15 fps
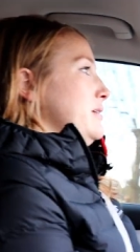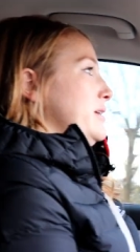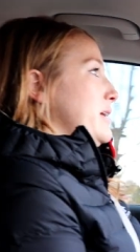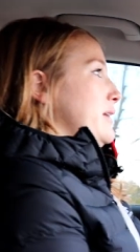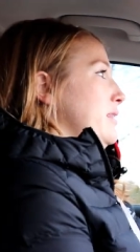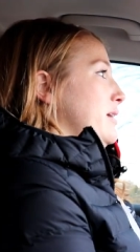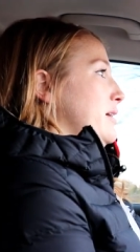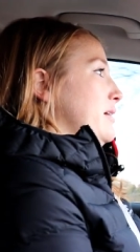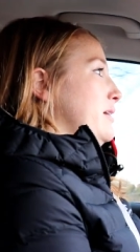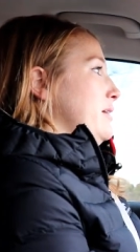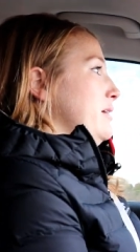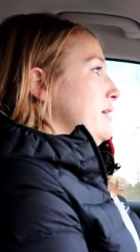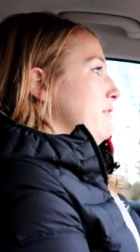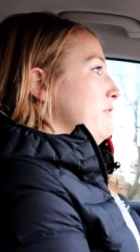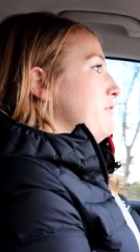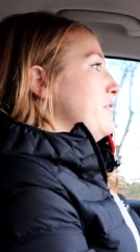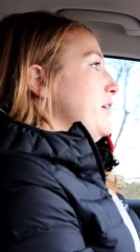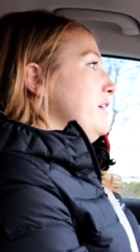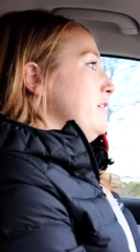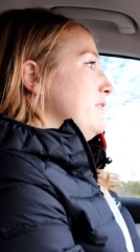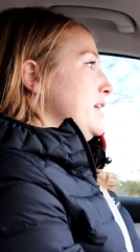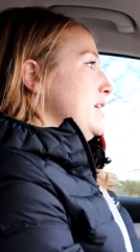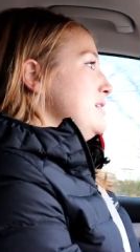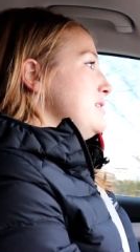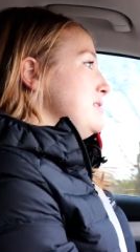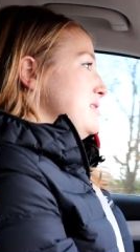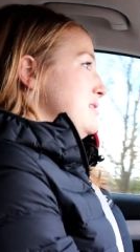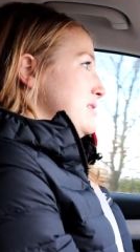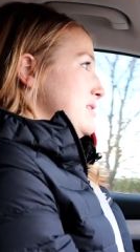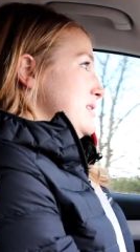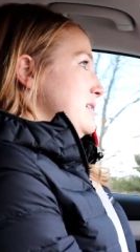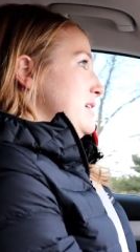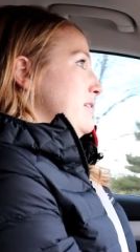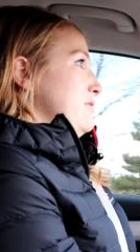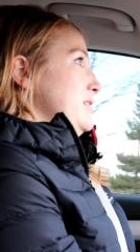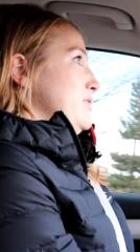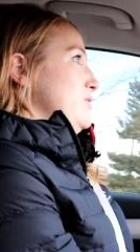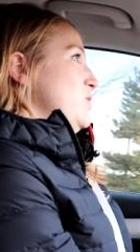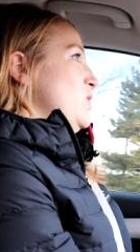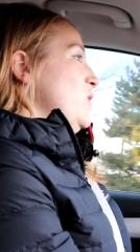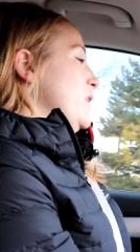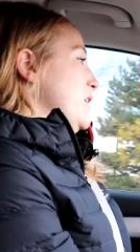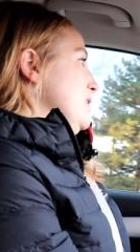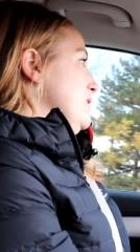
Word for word: And then in front of us is the downtown core.